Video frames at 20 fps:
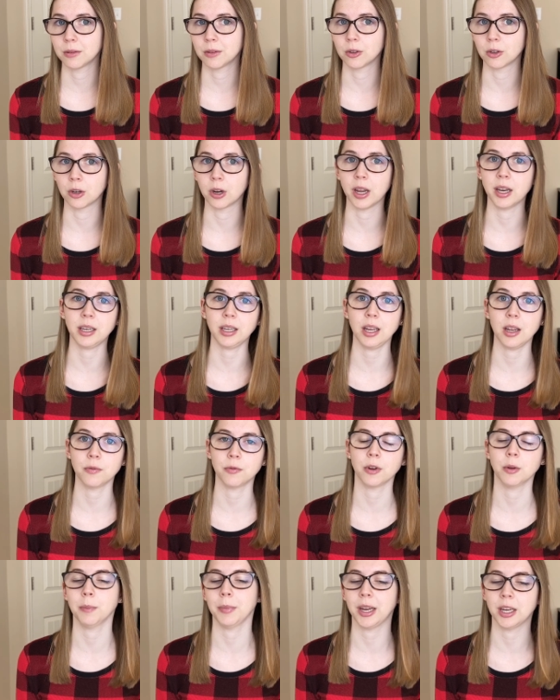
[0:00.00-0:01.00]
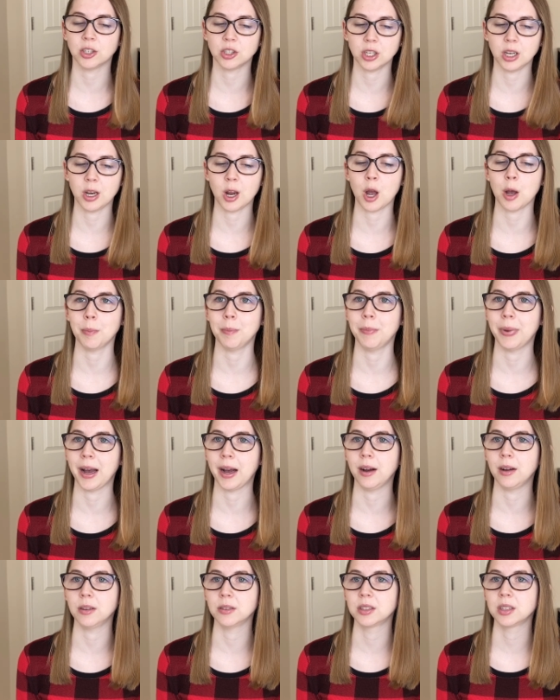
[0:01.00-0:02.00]
or any information
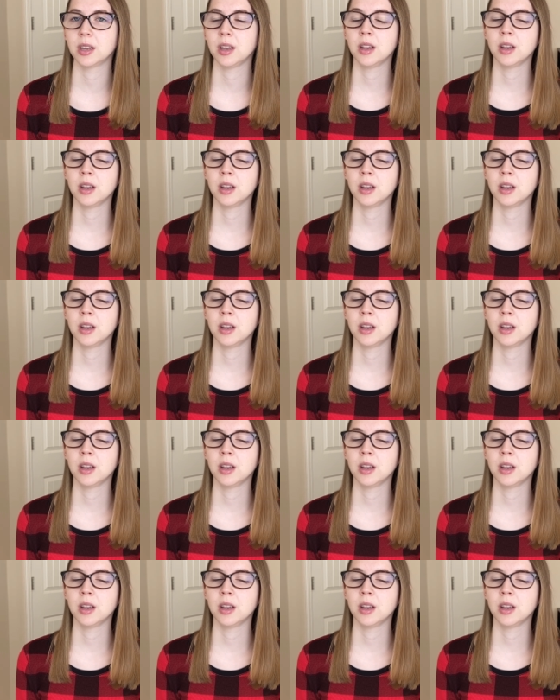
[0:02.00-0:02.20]
about